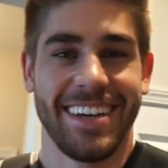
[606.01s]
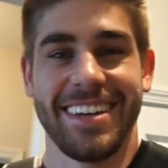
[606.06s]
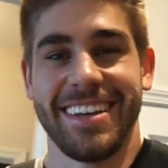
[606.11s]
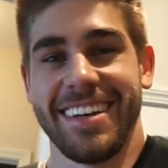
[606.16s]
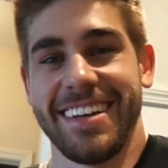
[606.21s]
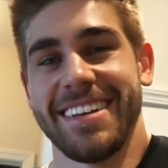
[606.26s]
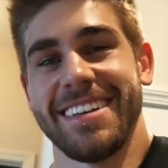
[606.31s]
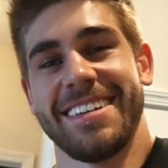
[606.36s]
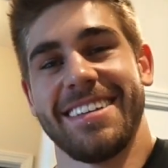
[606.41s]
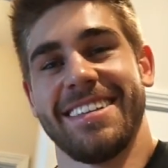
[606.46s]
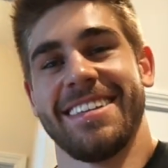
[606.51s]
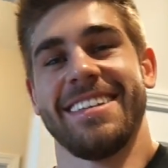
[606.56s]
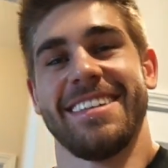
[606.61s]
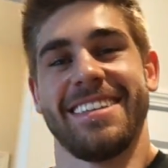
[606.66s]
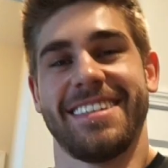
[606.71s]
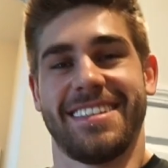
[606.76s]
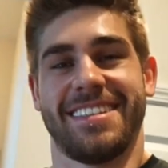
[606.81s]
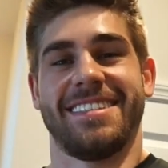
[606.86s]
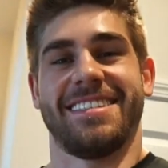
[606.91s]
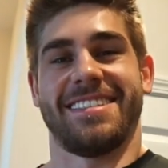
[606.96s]
you know,
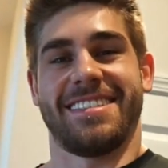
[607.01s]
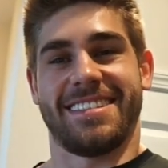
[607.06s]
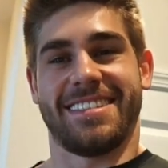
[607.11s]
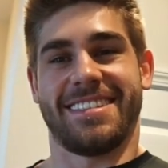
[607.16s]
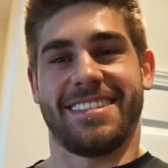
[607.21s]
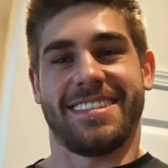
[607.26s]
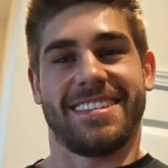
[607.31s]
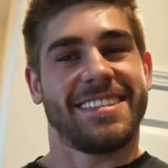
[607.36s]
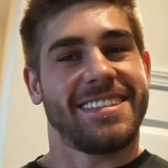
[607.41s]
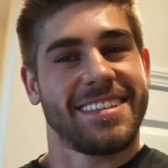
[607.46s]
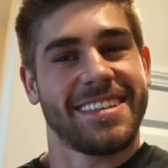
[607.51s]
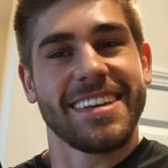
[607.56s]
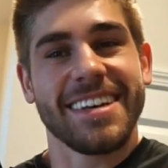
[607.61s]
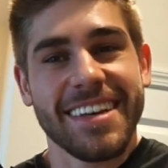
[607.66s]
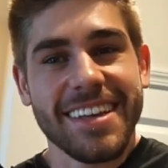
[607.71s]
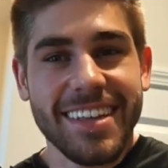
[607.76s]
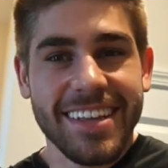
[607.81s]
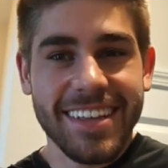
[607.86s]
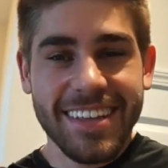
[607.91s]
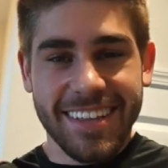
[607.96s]
stuff like you can practice
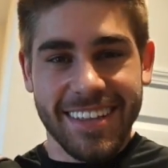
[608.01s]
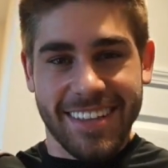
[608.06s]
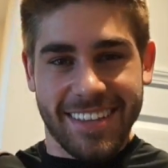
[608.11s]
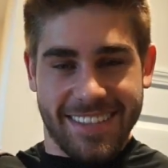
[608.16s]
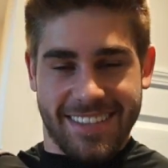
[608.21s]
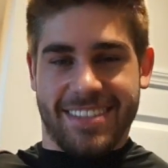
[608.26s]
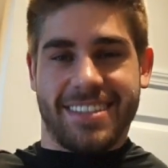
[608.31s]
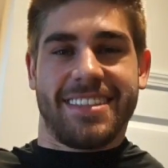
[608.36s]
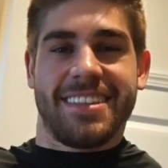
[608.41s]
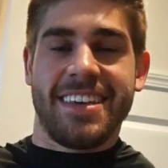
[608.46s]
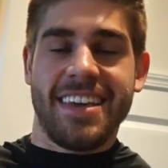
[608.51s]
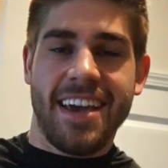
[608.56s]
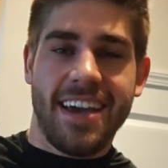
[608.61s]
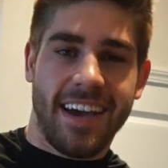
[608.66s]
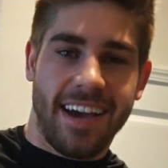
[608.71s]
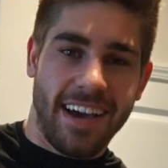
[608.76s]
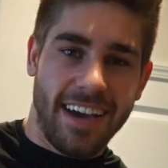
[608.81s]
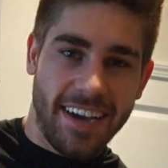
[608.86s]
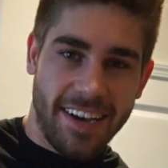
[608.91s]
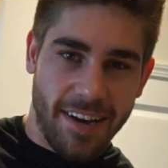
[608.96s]
stuff with these games?
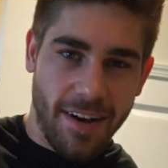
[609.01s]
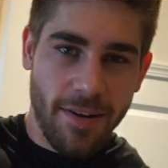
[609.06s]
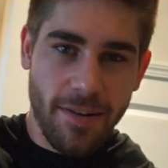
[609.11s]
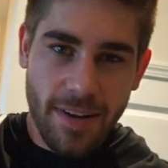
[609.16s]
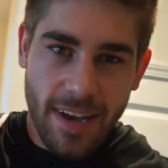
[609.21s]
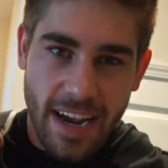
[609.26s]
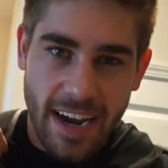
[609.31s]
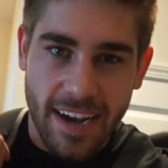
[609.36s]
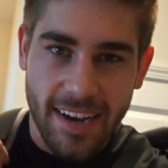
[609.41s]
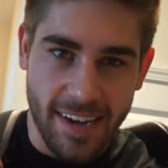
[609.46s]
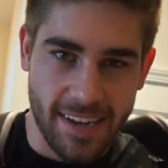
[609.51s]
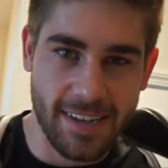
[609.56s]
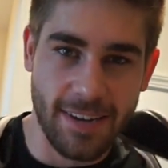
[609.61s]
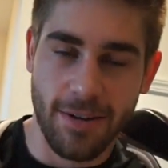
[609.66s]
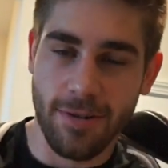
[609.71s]
Yeah. Oh yeah.